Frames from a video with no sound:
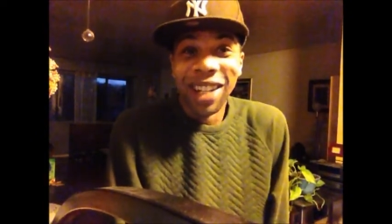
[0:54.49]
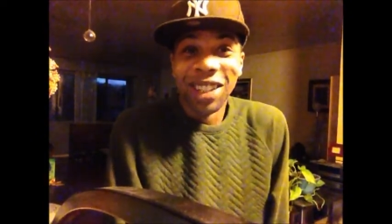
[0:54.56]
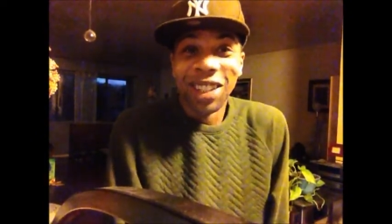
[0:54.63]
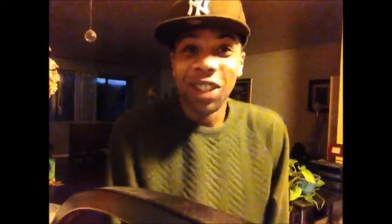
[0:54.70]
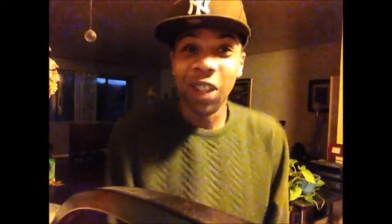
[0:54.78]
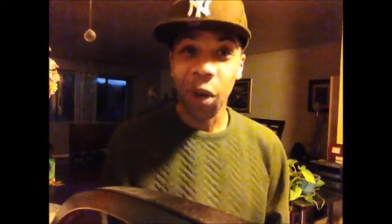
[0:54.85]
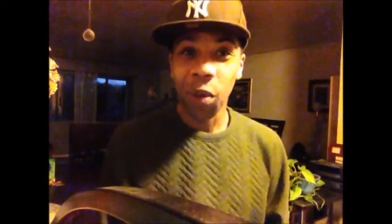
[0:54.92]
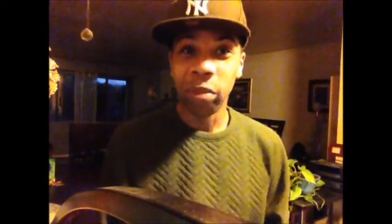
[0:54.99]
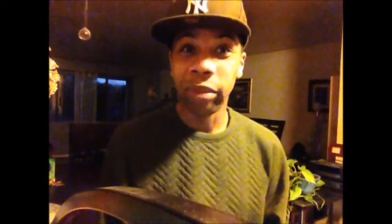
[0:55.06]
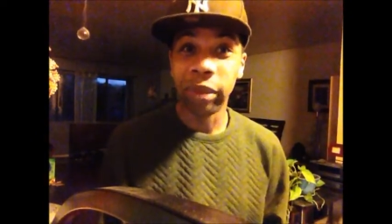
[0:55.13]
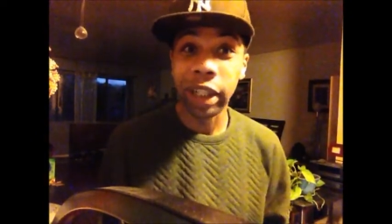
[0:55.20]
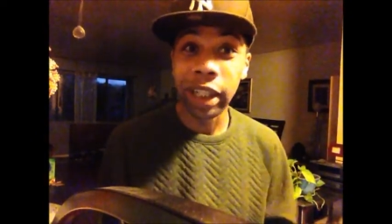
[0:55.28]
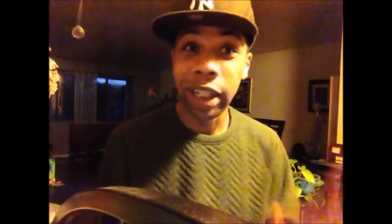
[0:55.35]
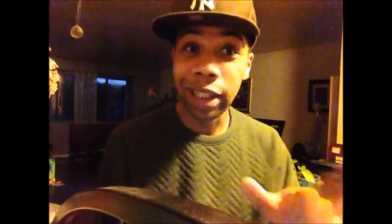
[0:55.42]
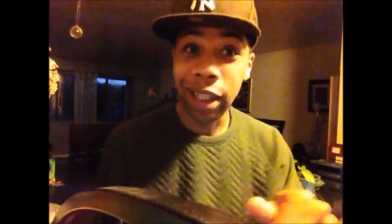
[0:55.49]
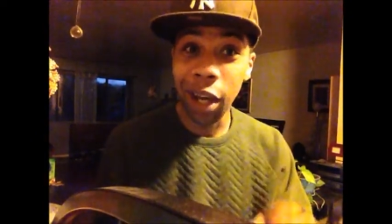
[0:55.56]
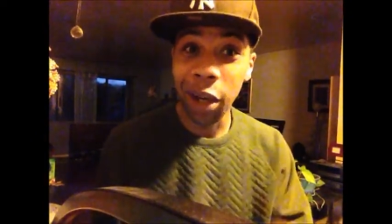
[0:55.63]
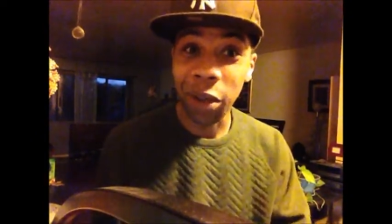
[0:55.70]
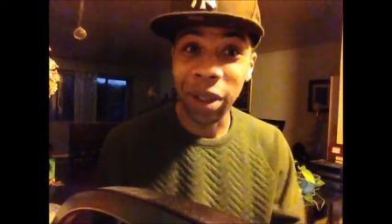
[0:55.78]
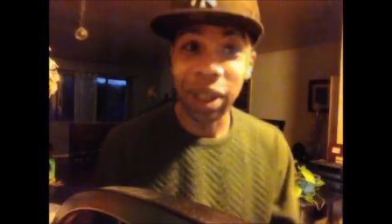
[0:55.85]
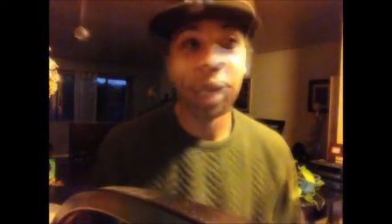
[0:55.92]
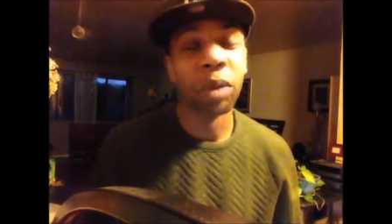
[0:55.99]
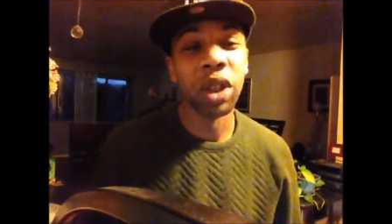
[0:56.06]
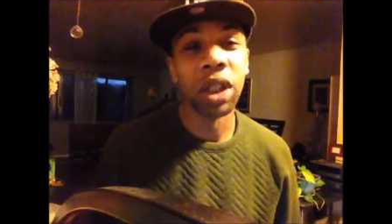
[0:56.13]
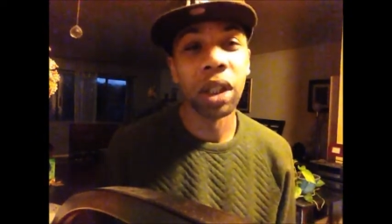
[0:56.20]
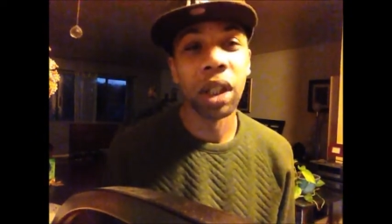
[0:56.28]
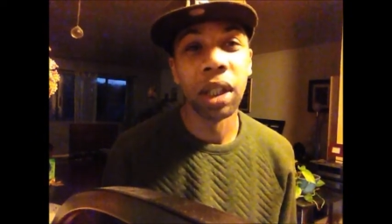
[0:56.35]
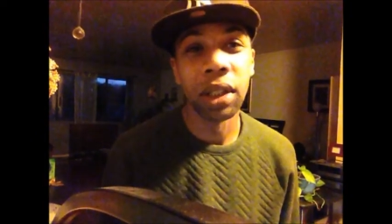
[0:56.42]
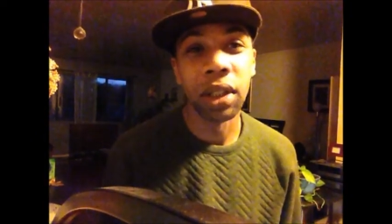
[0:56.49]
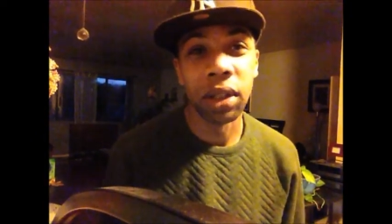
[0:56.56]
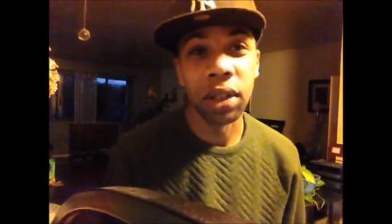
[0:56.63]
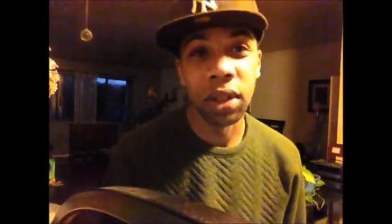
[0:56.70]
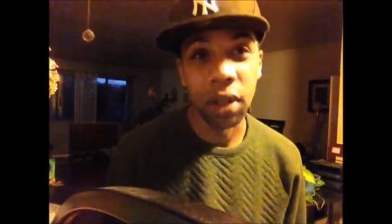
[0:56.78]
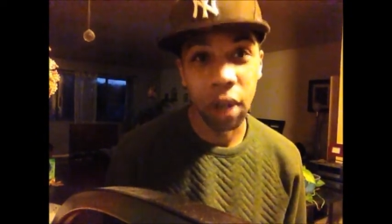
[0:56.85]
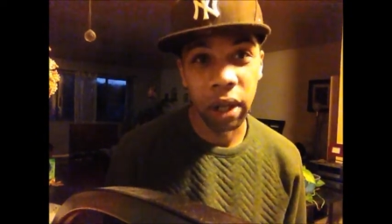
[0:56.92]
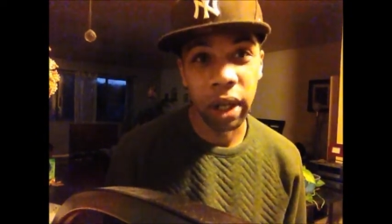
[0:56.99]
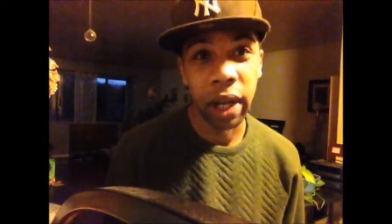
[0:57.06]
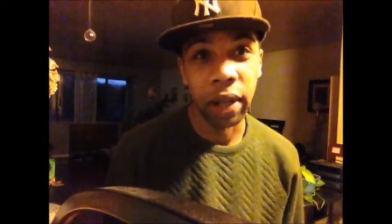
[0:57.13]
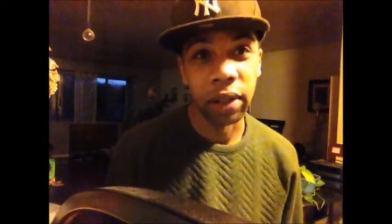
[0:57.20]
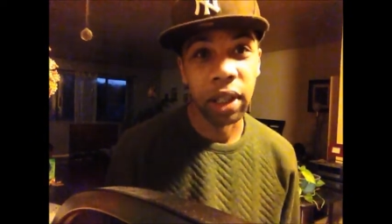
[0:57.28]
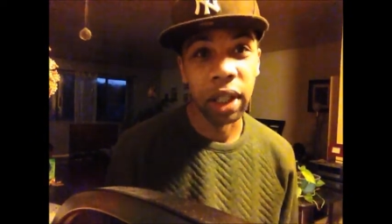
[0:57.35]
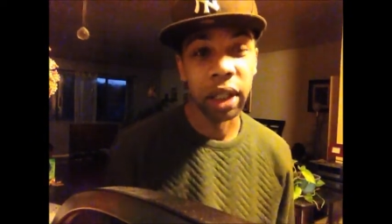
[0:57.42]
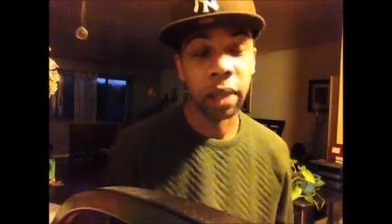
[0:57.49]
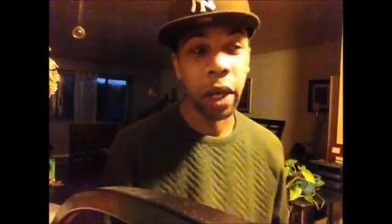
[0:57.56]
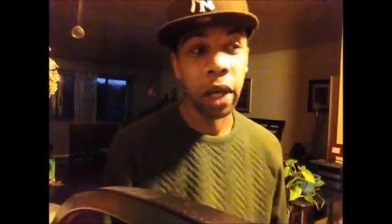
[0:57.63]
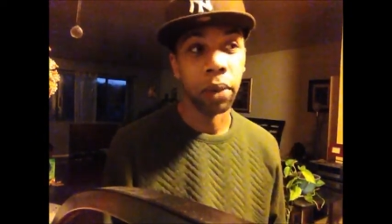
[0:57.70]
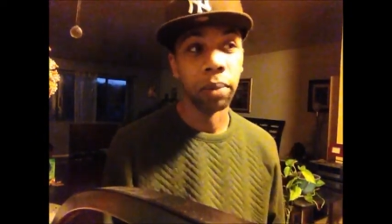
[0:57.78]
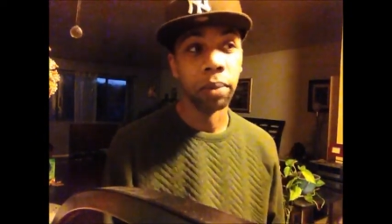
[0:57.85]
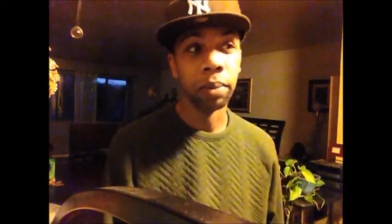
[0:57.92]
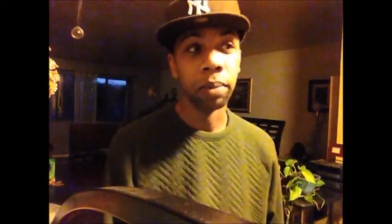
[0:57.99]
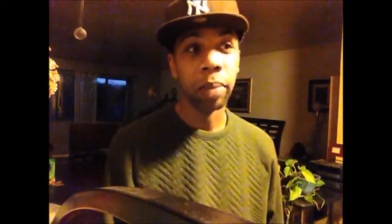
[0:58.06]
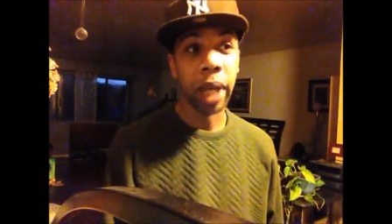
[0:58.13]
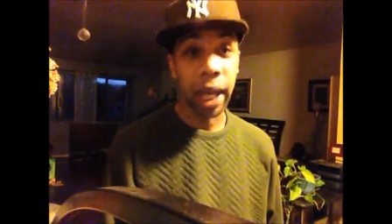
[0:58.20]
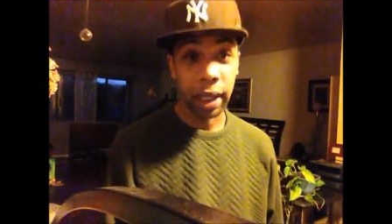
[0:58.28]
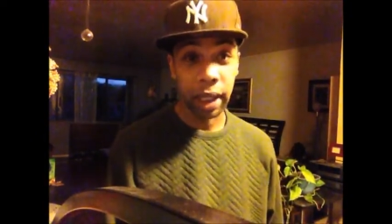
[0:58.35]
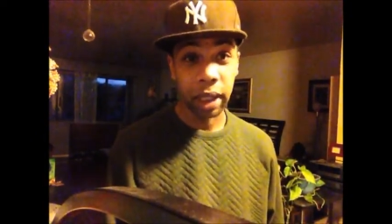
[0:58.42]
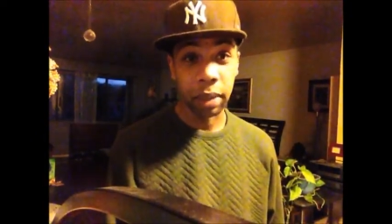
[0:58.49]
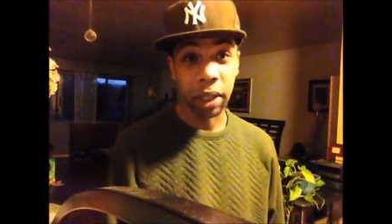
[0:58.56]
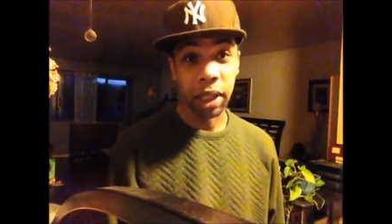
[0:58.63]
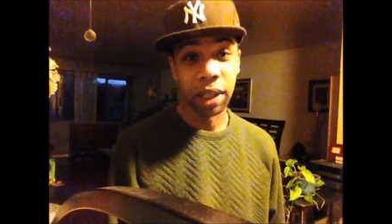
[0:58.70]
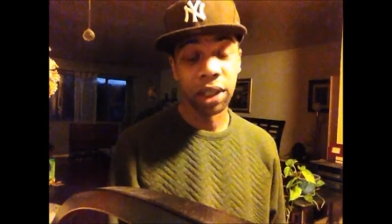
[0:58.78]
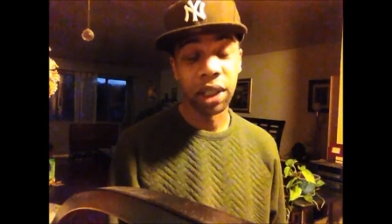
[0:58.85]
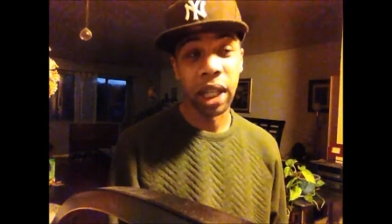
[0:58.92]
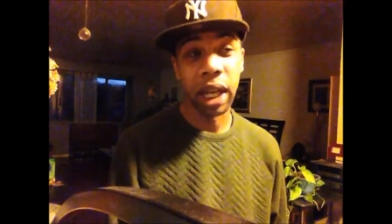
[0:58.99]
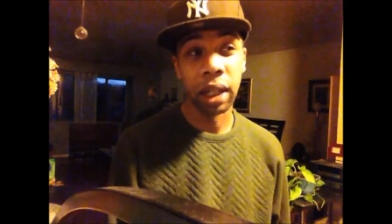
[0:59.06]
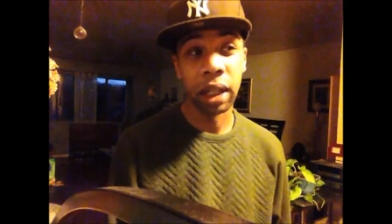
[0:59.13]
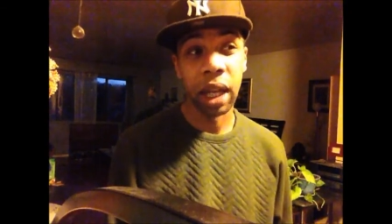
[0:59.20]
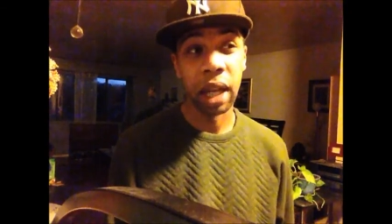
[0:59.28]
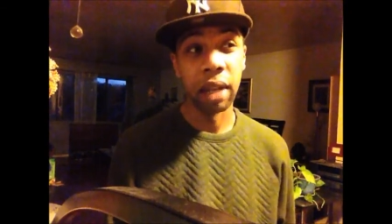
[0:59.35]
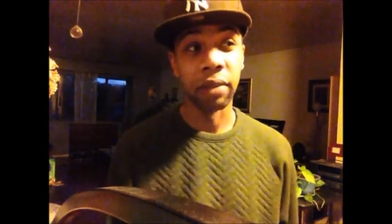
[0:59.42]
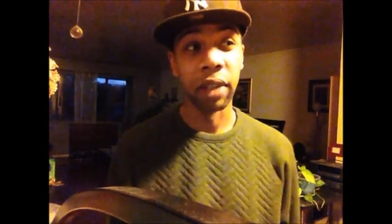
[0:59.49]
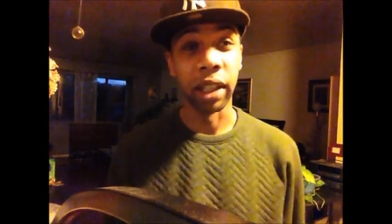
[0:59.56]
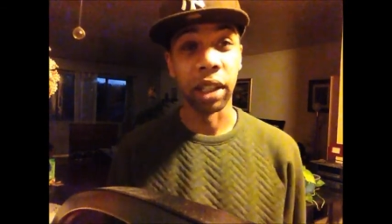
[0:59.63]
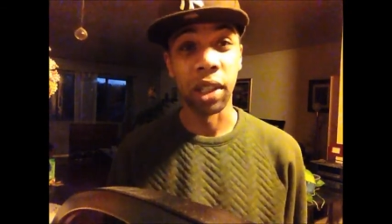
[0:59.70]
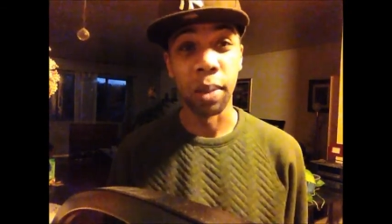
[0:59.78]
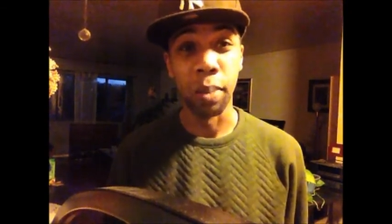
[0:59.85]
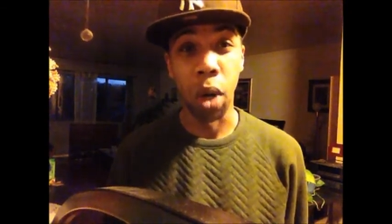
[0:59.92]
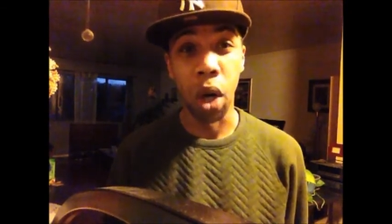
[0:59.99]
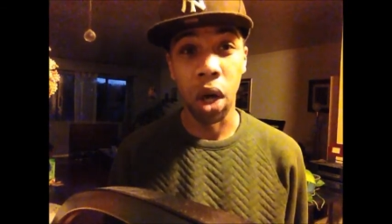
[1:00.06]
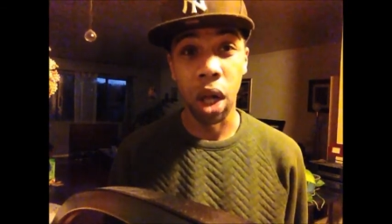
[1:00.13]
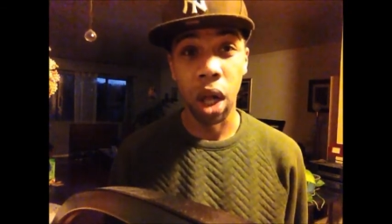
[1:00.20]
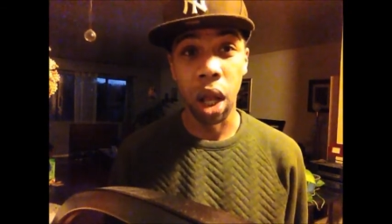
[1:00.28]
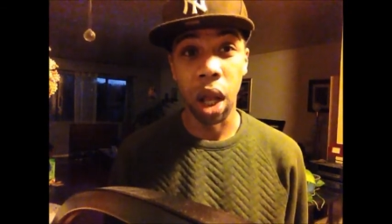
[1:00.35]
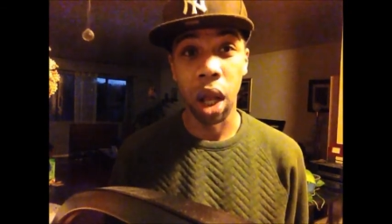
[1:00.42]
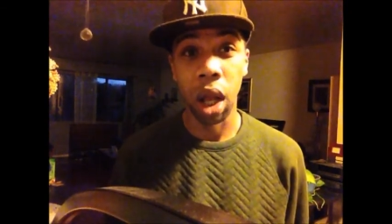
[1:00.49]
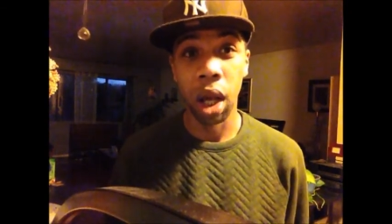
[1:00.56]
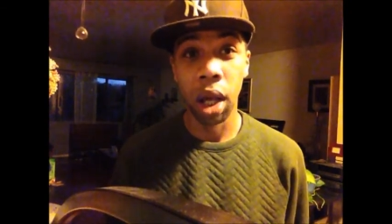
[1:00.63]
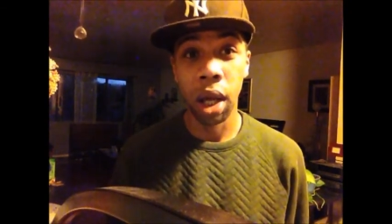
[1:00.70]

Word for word: So let's go. I'm just going to start out talking about Peggy because she had kind of like a small